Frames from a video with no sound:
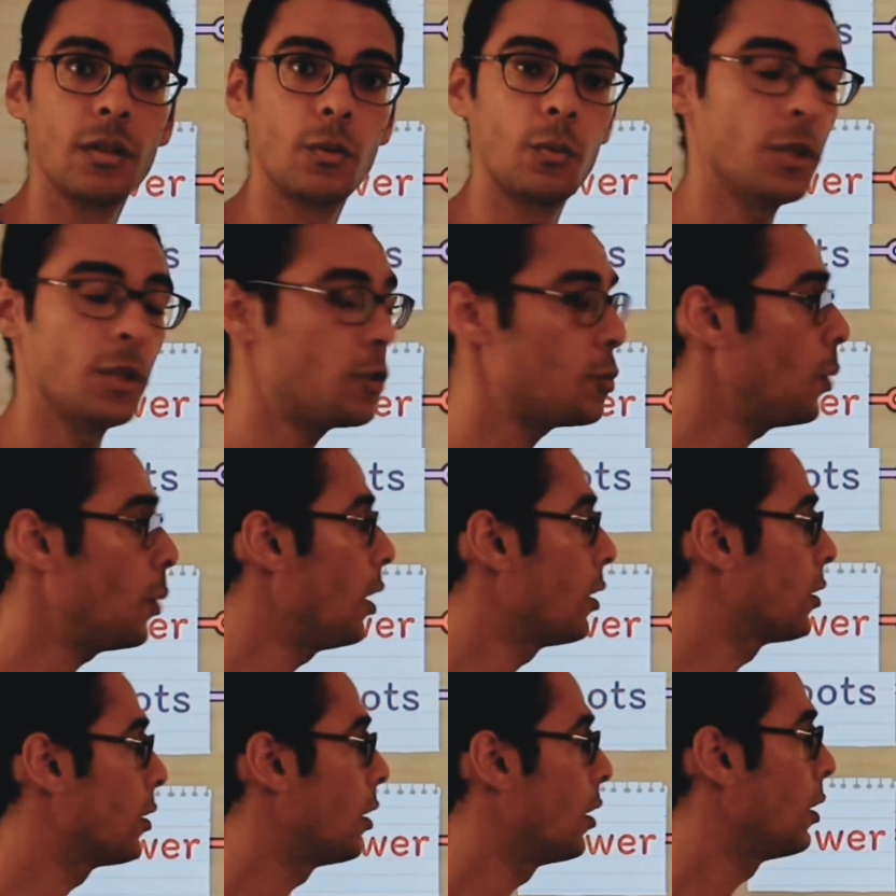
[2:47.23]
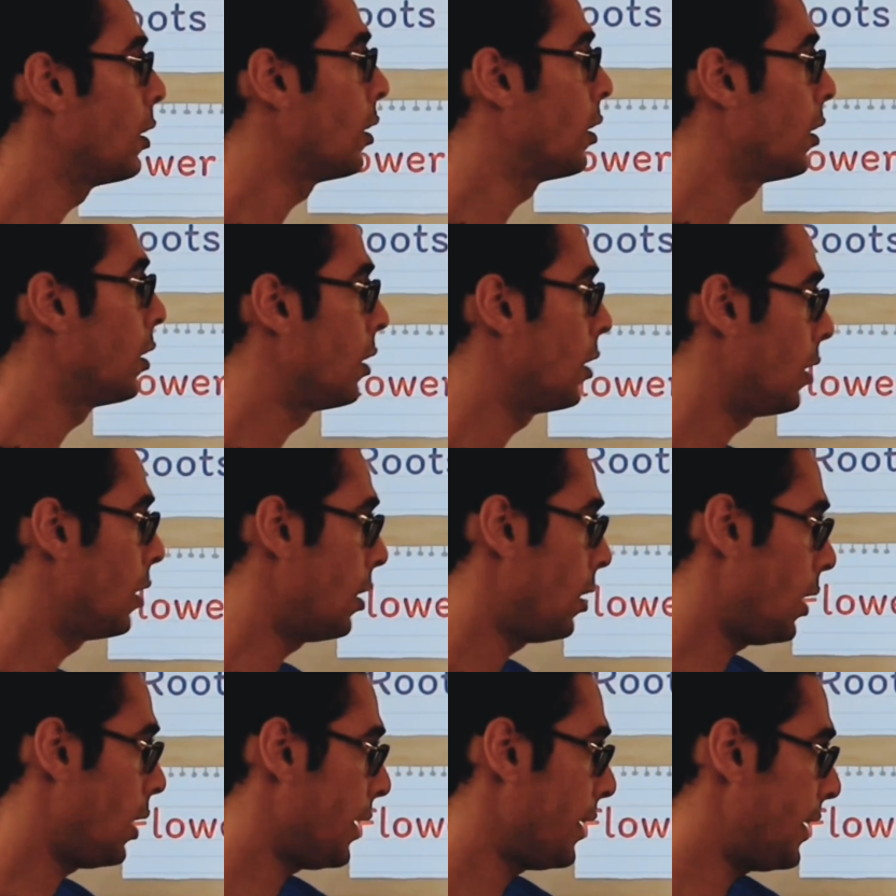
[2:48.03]
Which one?
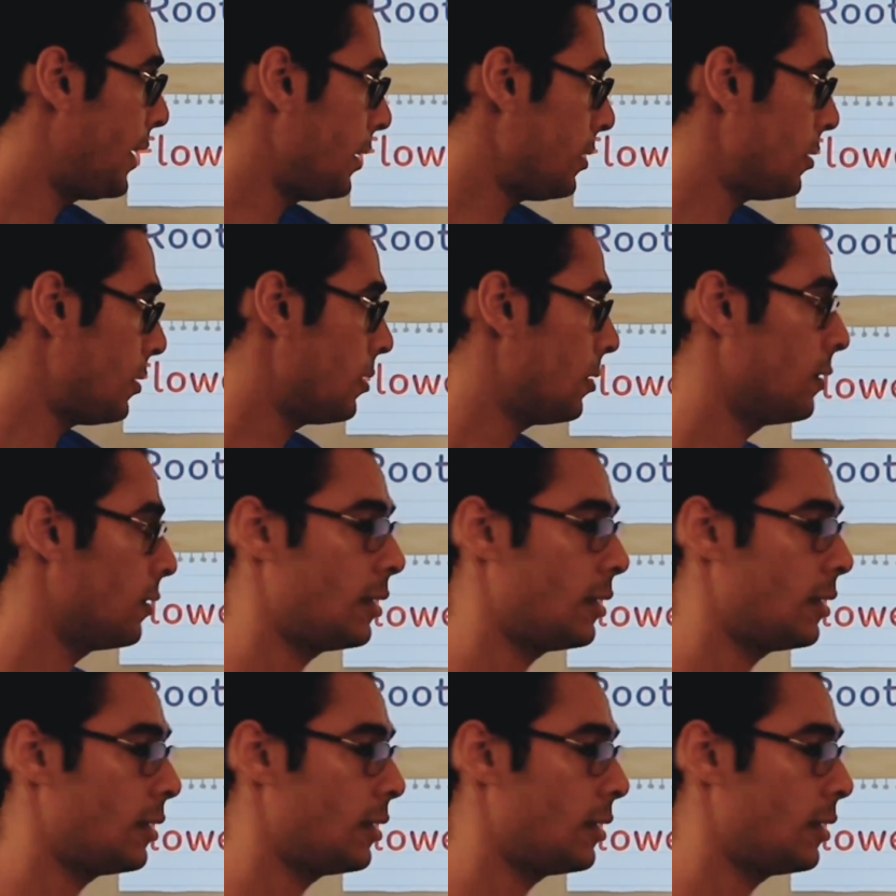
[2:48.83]
I guess